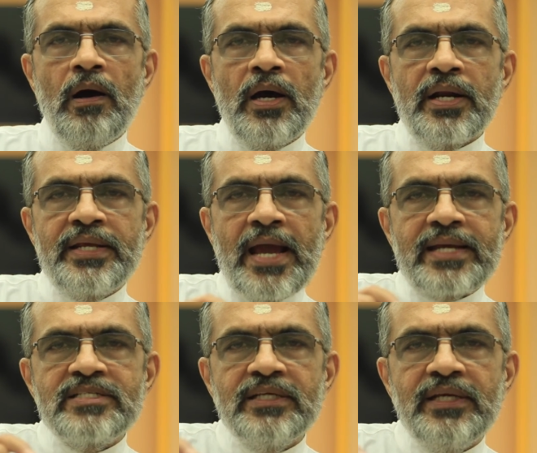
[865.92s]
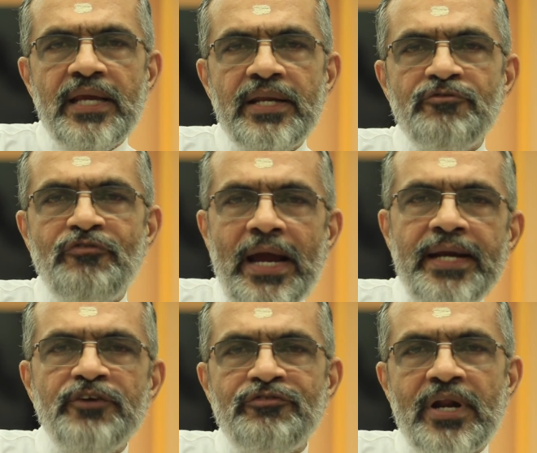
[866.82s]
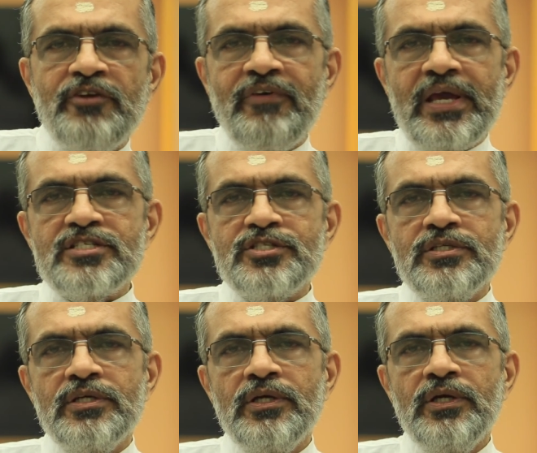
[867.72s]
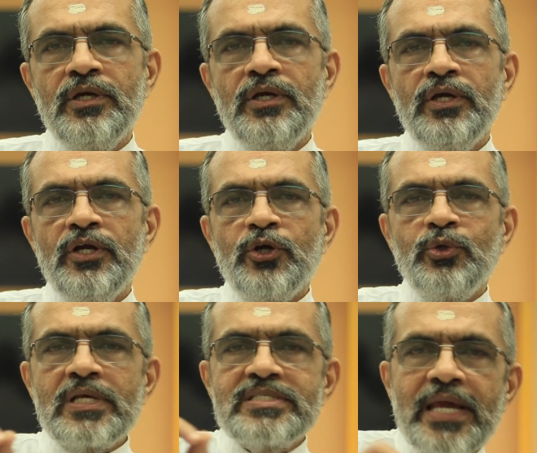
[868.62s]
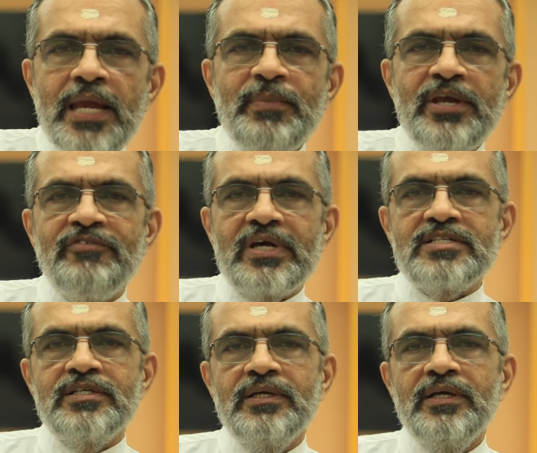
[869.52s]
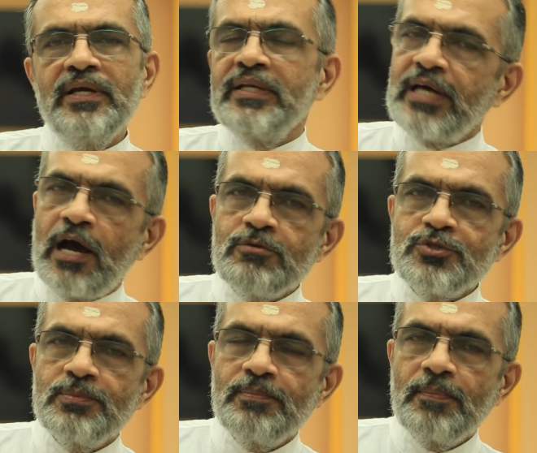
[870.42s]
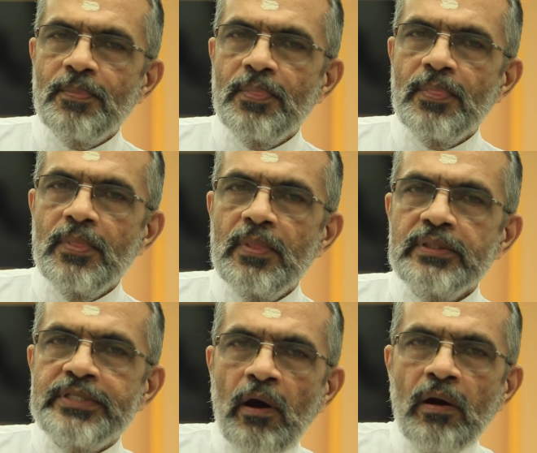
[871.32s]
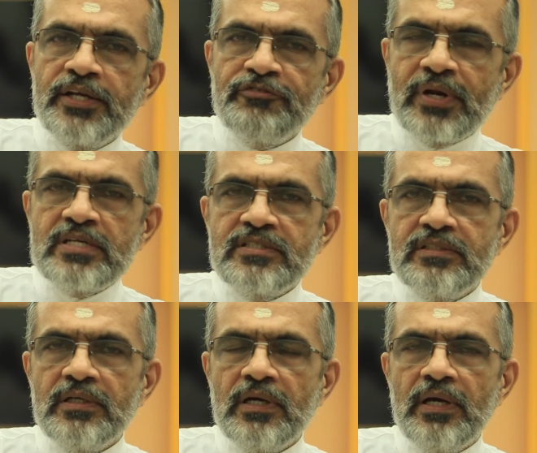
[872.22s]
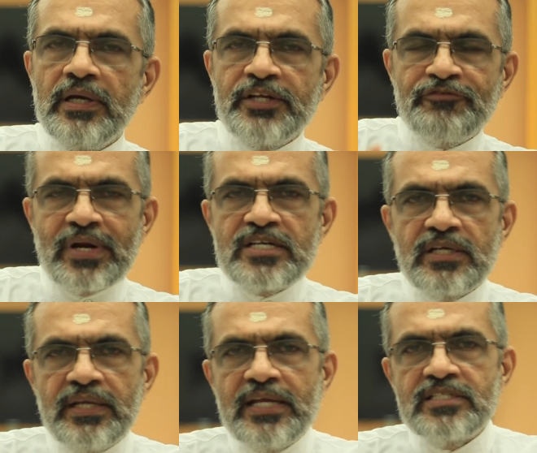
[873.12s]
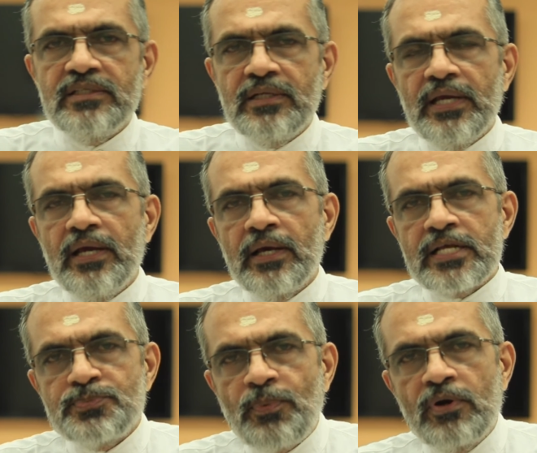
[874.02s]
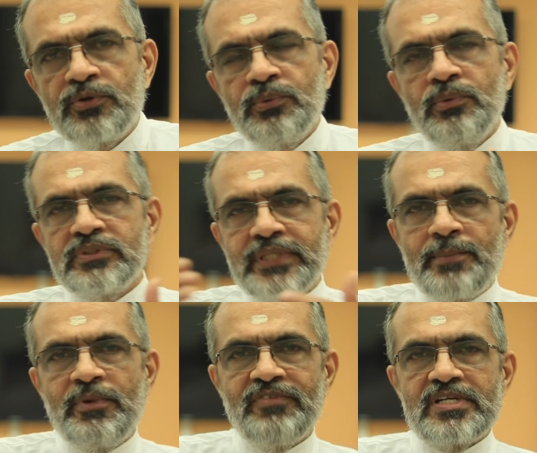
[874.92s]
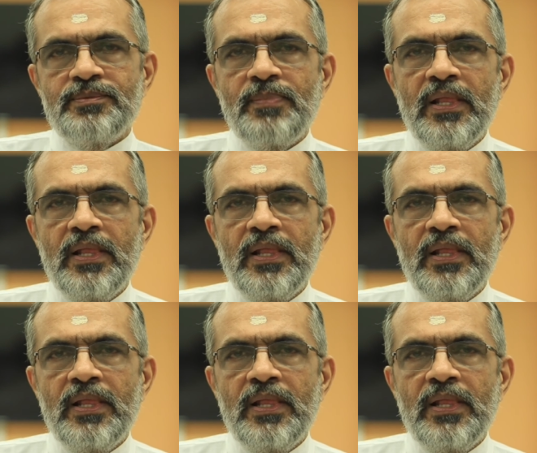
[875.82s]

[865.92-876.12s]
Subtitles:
reacting in 5 different ways to the same event in the house? They all differently respond to same event.